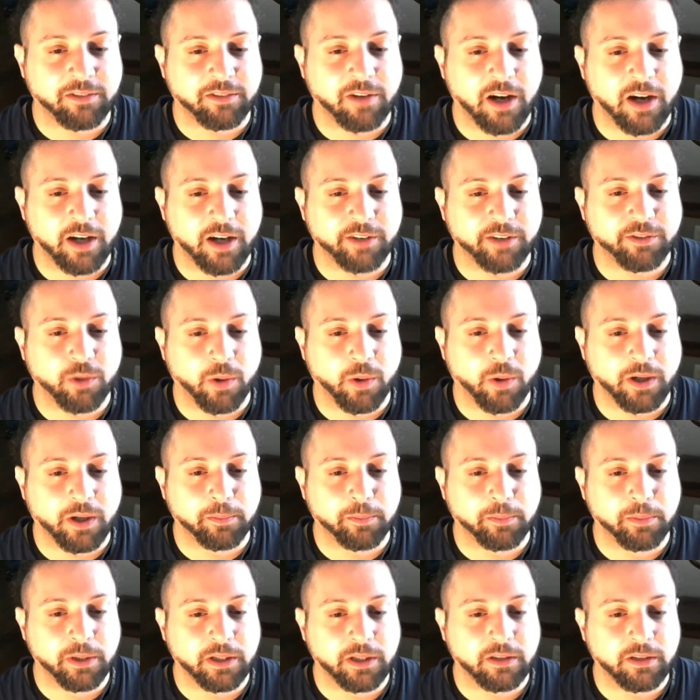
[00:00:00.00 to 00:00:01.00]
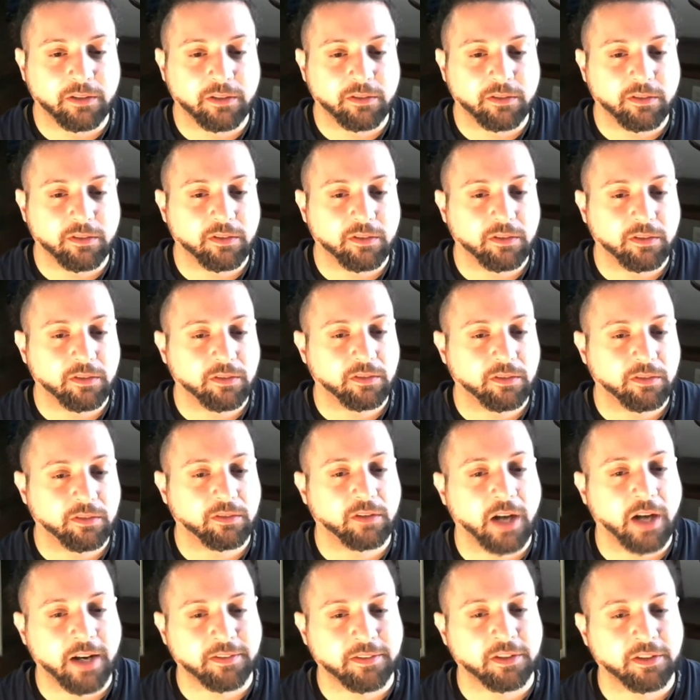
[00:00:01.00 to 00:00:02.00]
live quite a bit
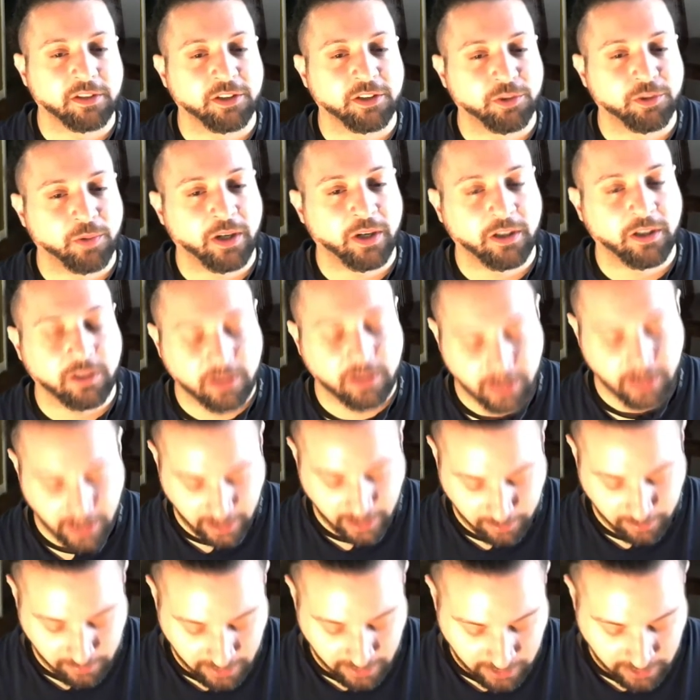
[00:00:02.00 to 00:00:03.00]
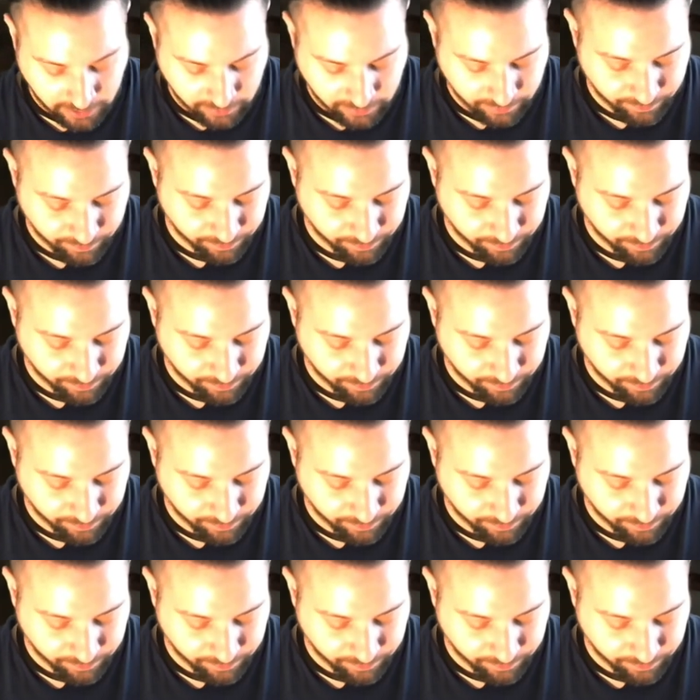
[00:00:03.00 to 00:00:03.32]
after this record came out.